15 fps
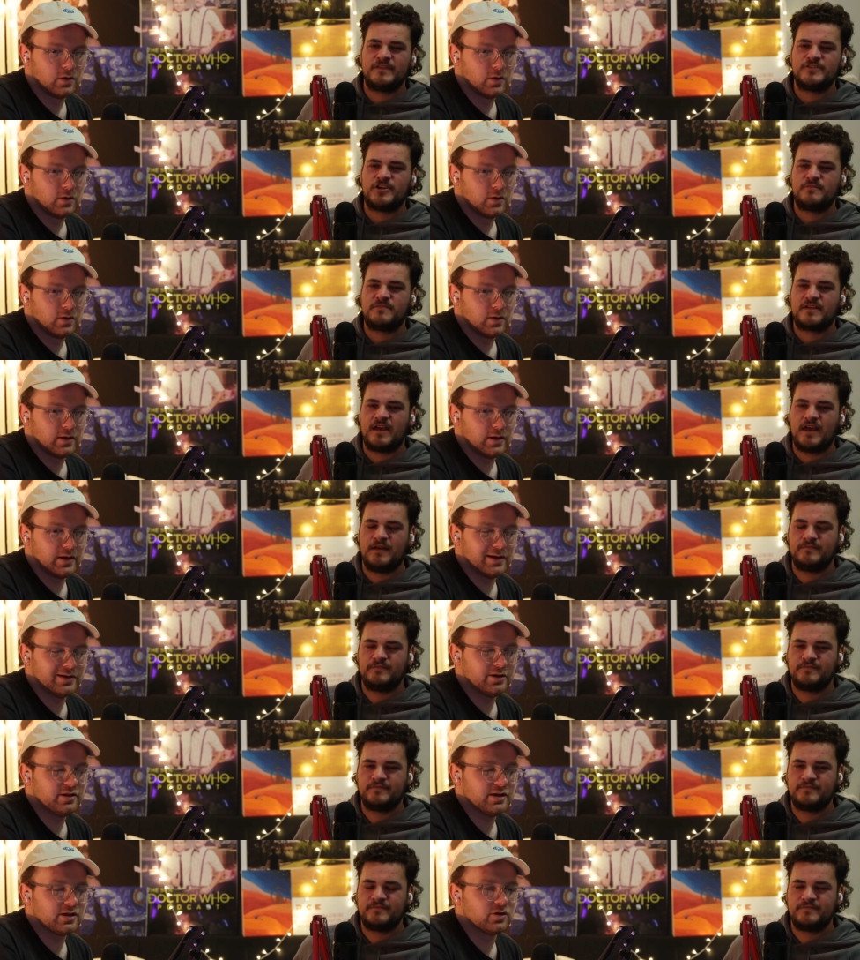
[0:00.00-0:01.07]
Speaker 1: Jump scare.
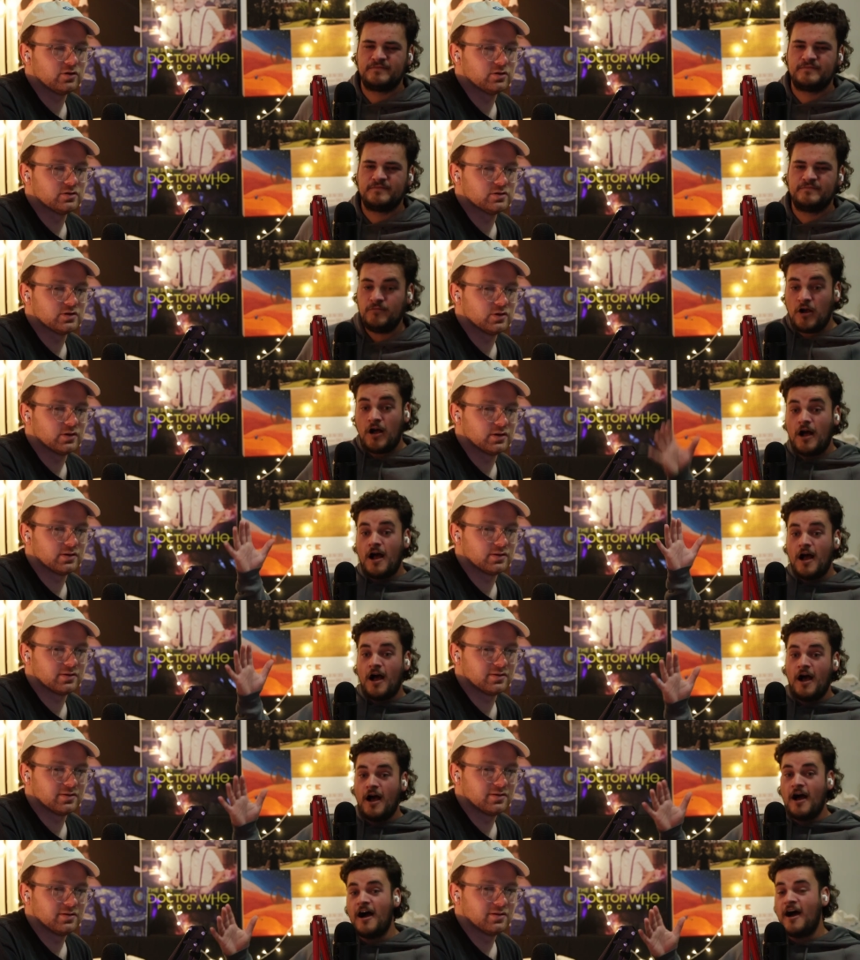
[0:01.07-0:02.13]
I know they couldn't do
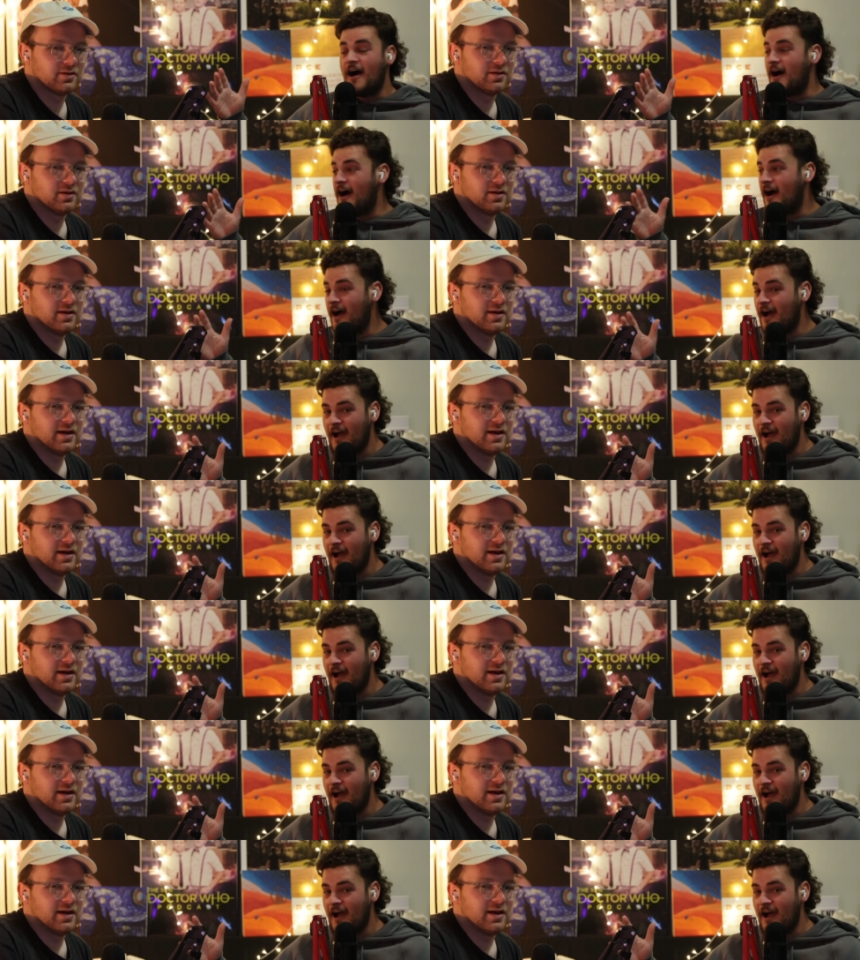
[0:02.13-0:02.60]
ah!